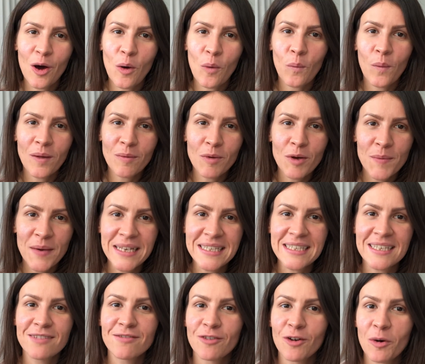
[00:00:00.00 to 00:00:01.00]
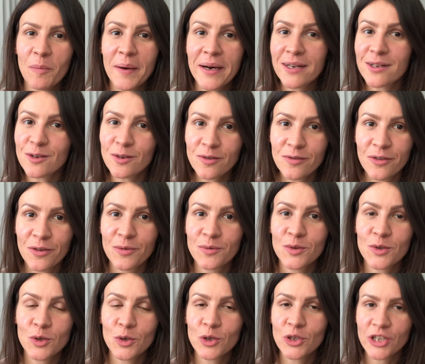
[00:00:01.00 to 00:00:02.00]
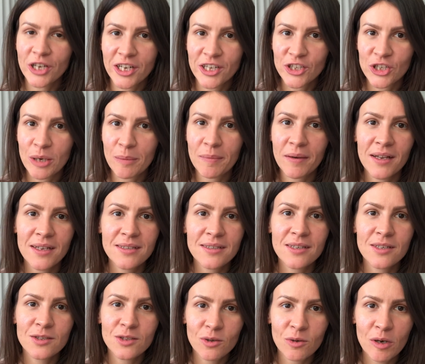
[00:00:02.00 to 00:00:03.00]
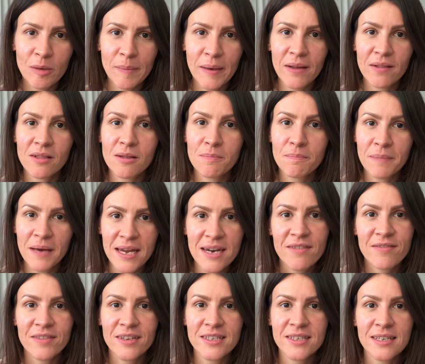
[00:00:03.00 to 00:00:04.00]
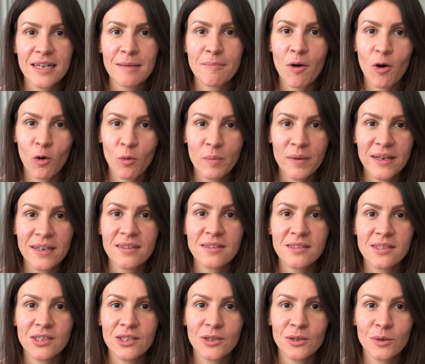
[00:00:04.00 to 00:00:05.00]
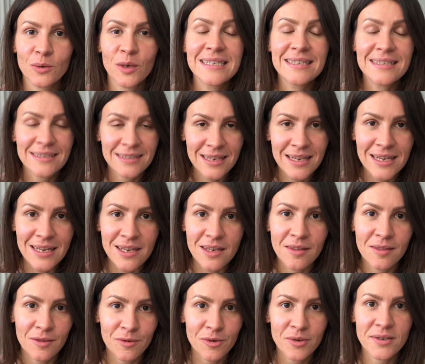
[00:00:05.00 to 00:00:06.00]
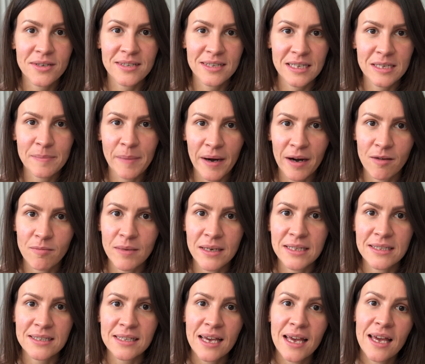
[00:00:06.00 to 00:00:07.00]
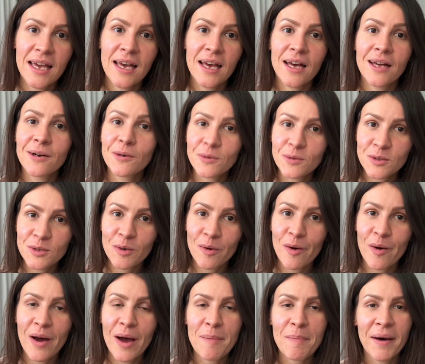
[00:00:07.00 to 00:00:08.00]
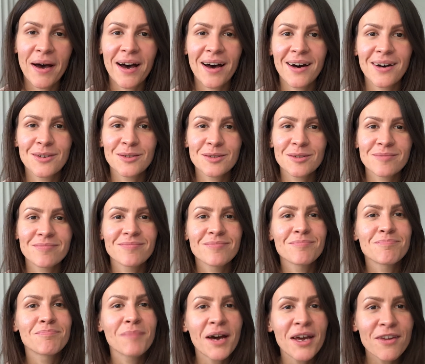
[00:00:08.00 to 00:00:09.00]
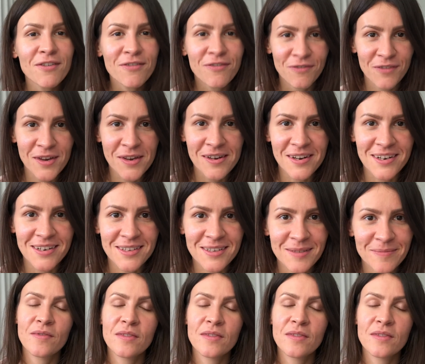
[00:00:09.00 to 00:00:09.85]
While we're waiting for my new phone to charge up, let's talk about the benefits that I'm hoping to see through this experiment and also about my fears.